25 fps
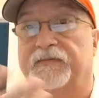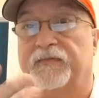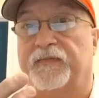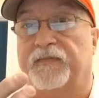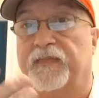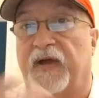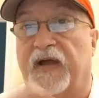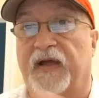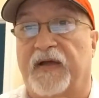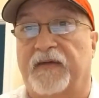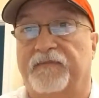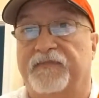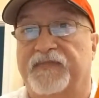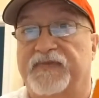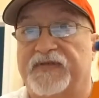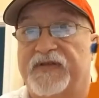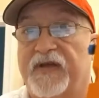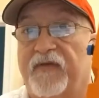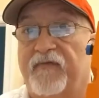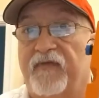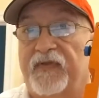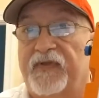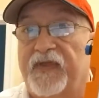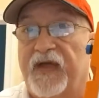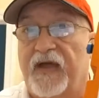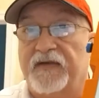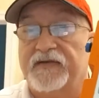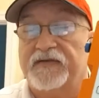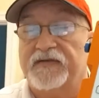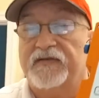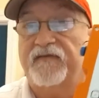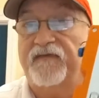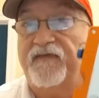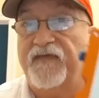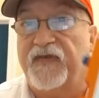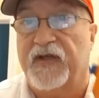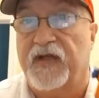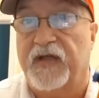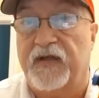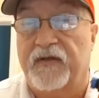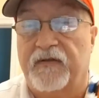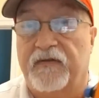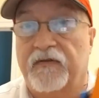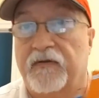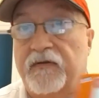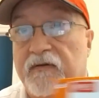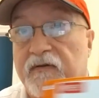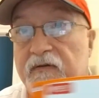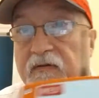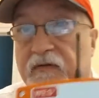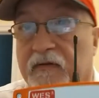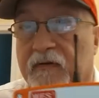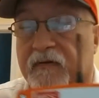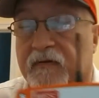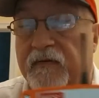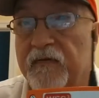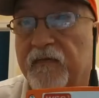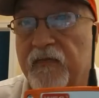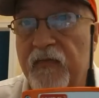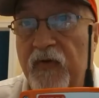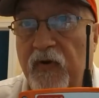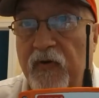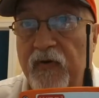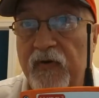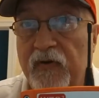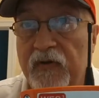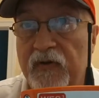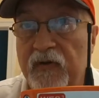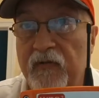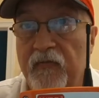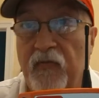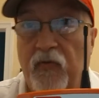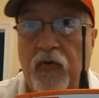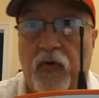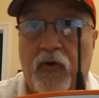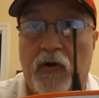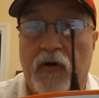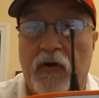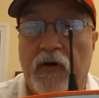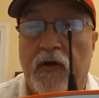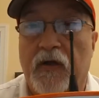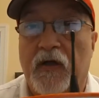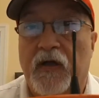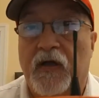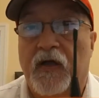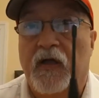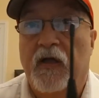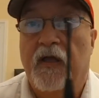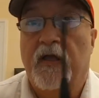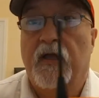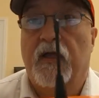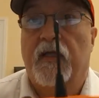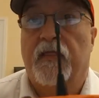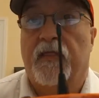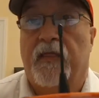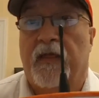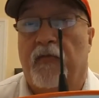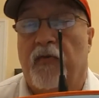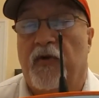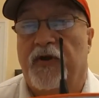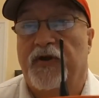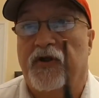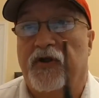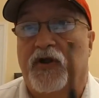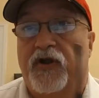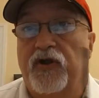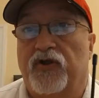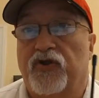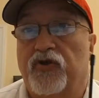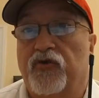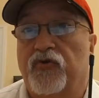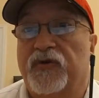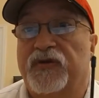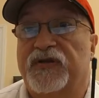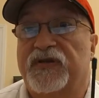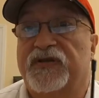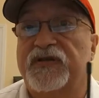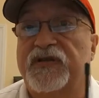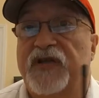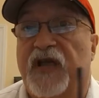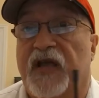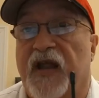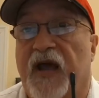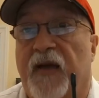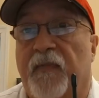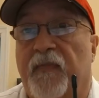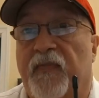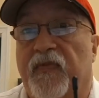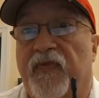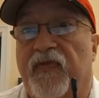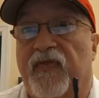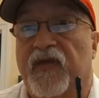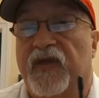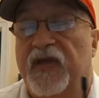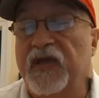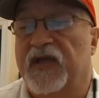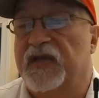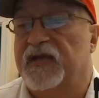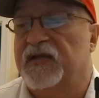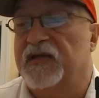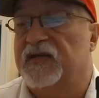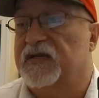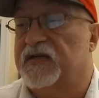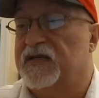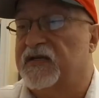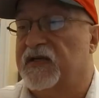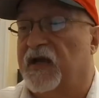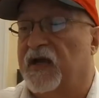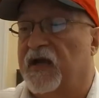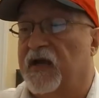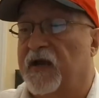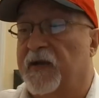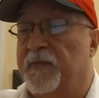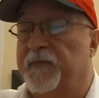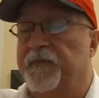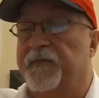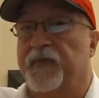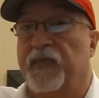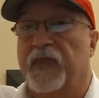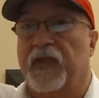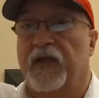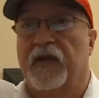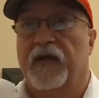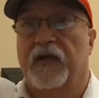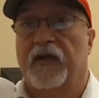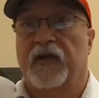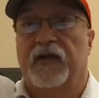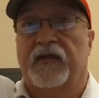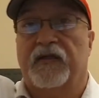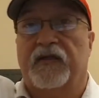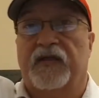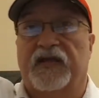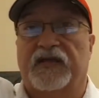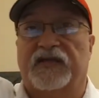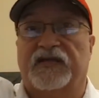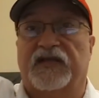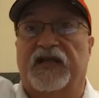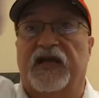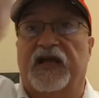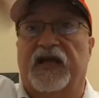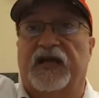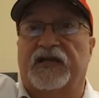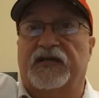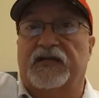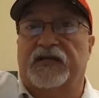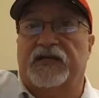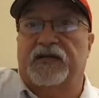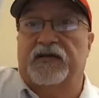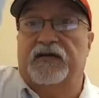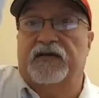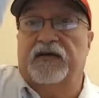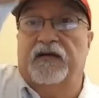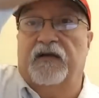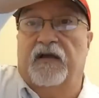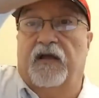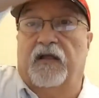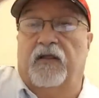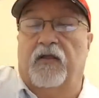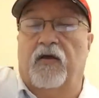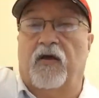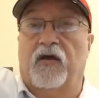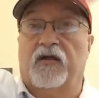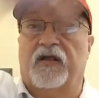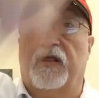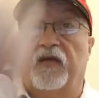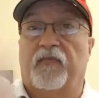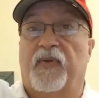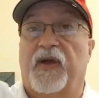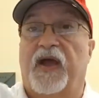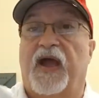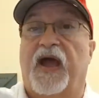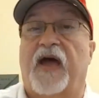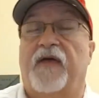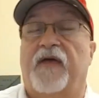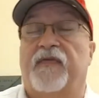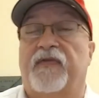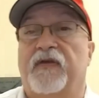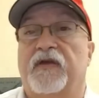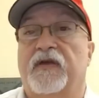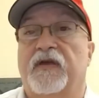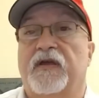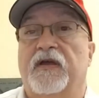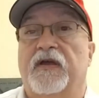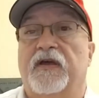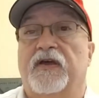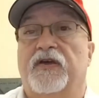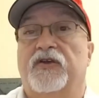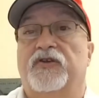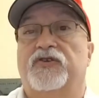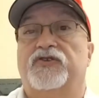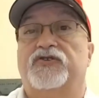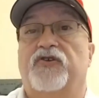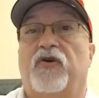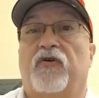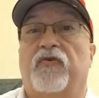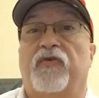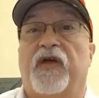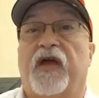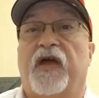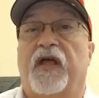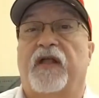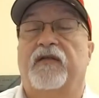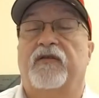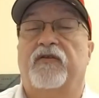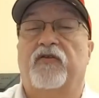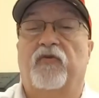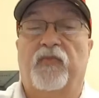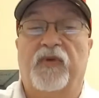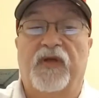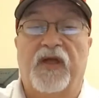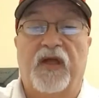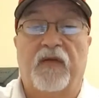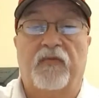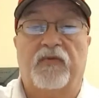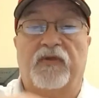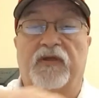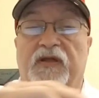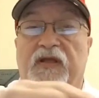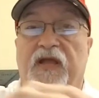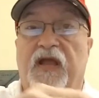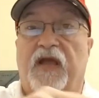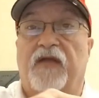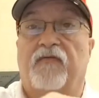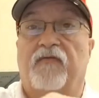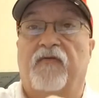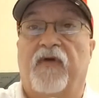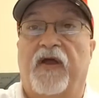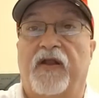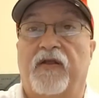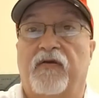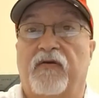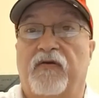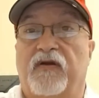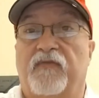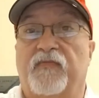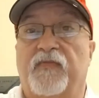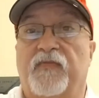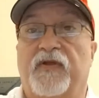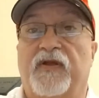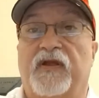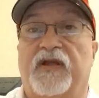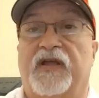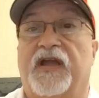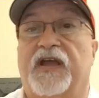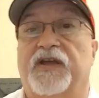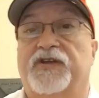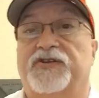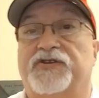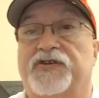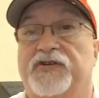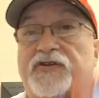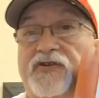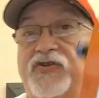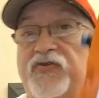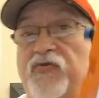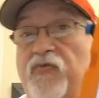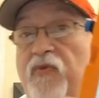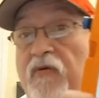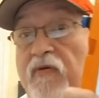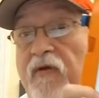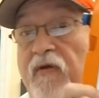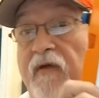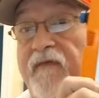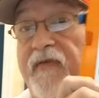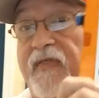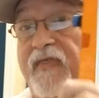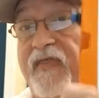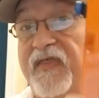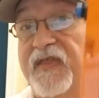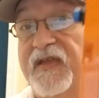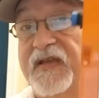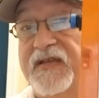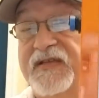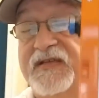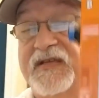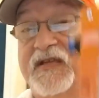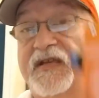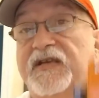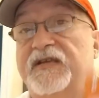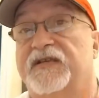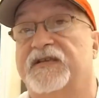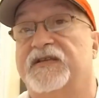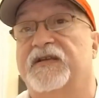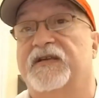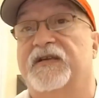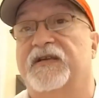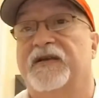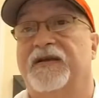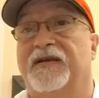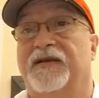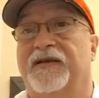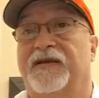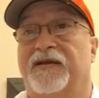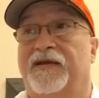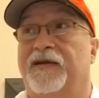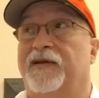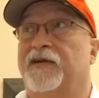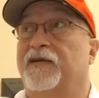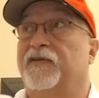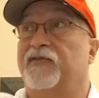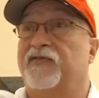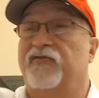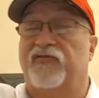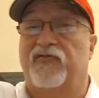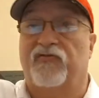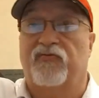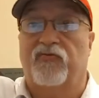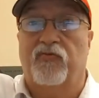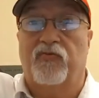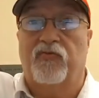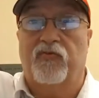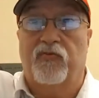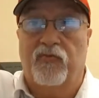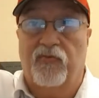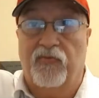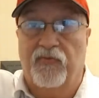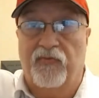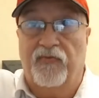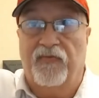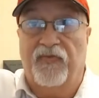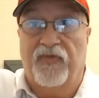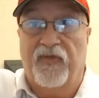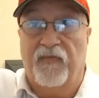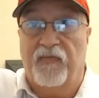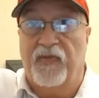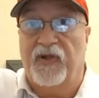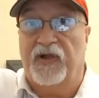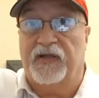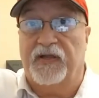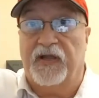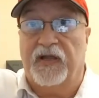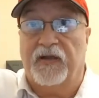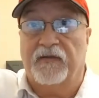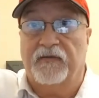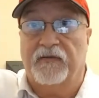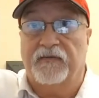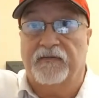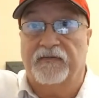by several thousand feet or a little more, then what you could do is set up these links along the path so that you'll be able to get radio communication to wherever this is to the building.